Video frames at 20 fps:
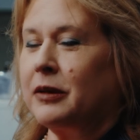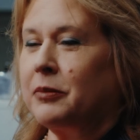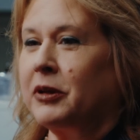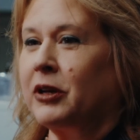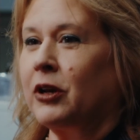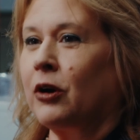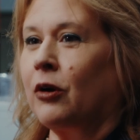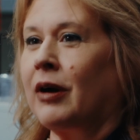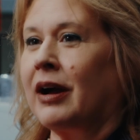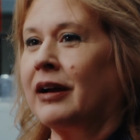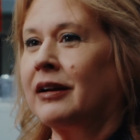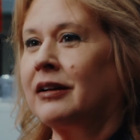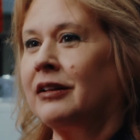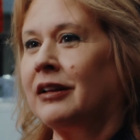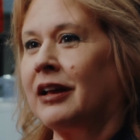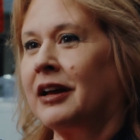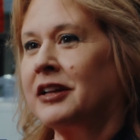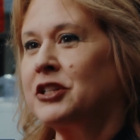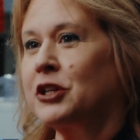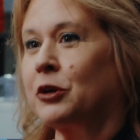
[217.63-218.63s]

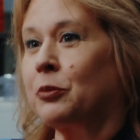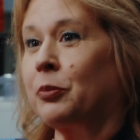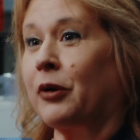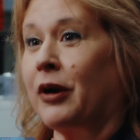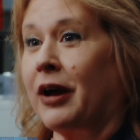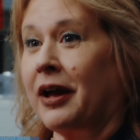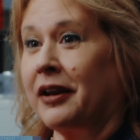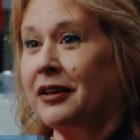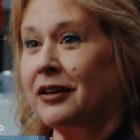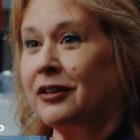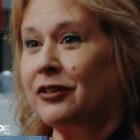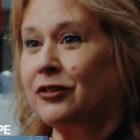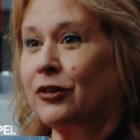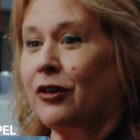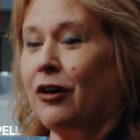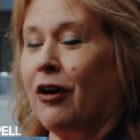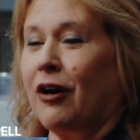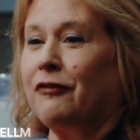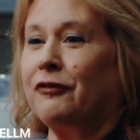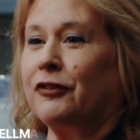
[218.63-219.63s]
Immuno-oncologic
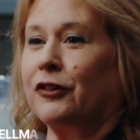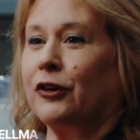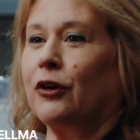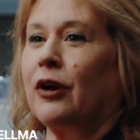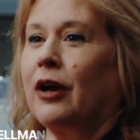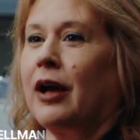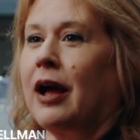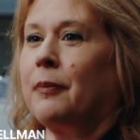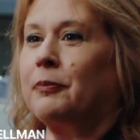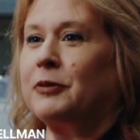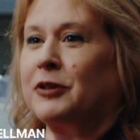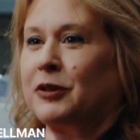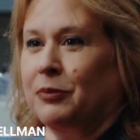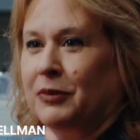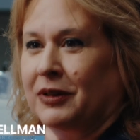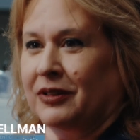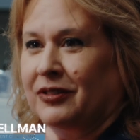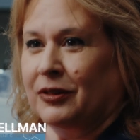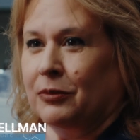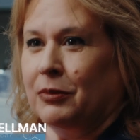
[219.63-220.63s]
products offer
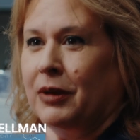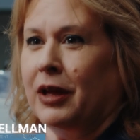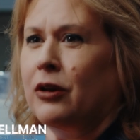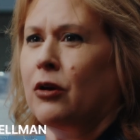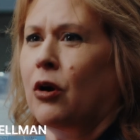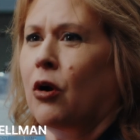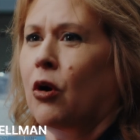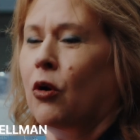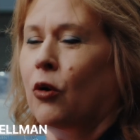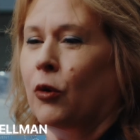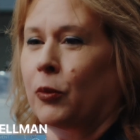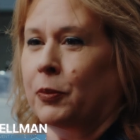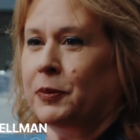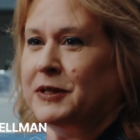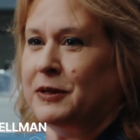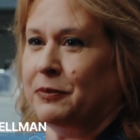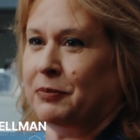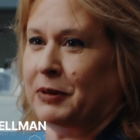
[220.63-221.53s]
optimism and hope to